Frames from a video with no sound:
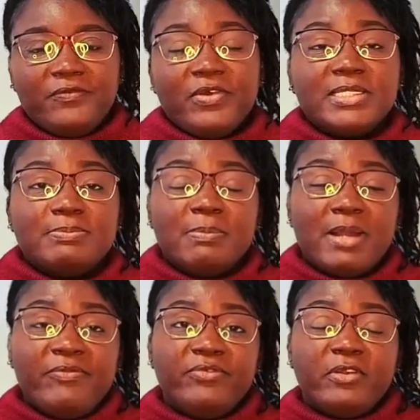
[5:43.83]
First, be
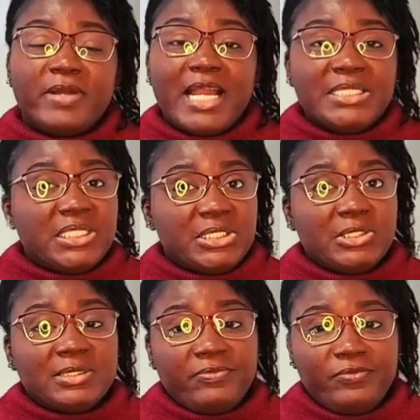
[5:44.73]
mindful of hand
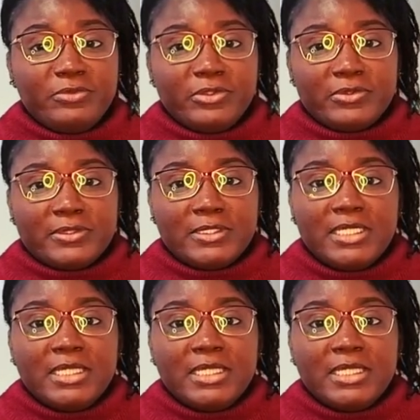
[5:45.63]
gestures in photos.